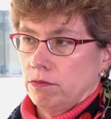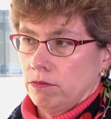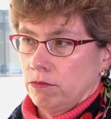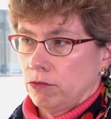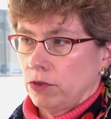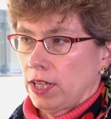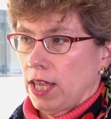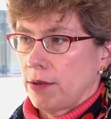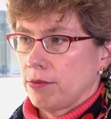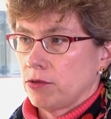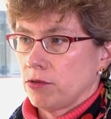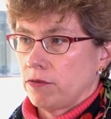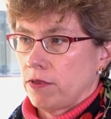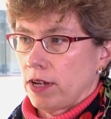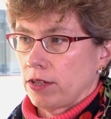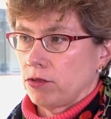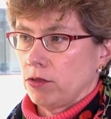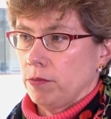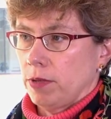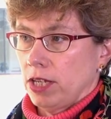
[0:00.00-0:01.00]
relapsed
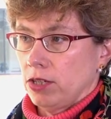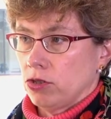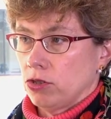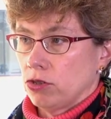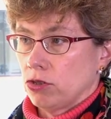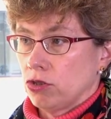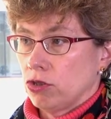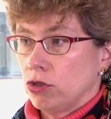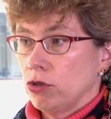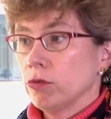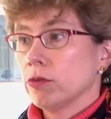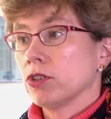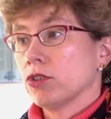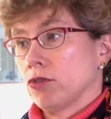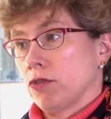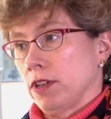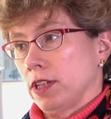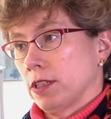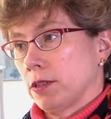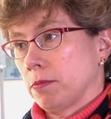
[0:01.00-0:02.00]
refractory patients to a
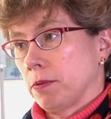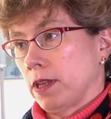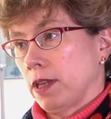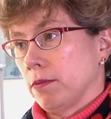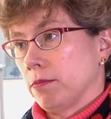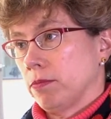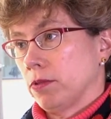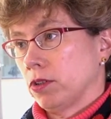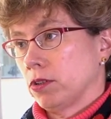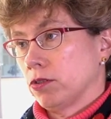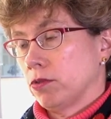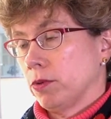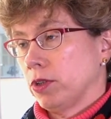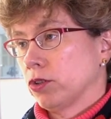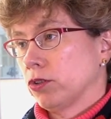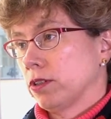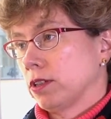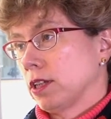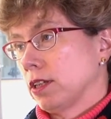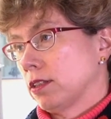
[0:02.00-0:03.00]
transplant because we
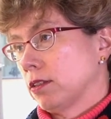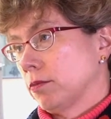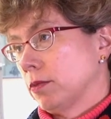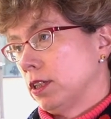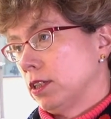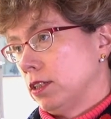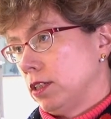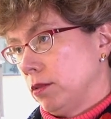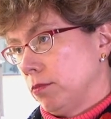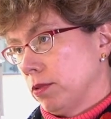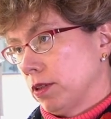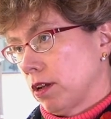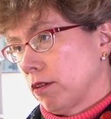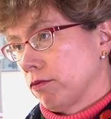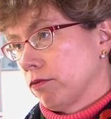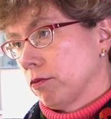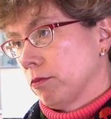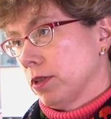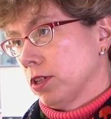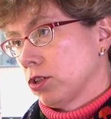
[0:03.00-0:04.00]
couldn't get them in a deep
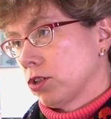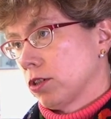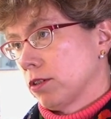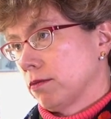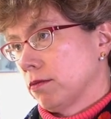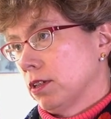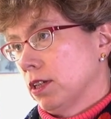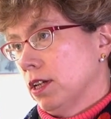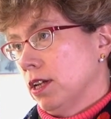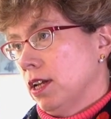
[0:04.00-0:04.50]
enough remission.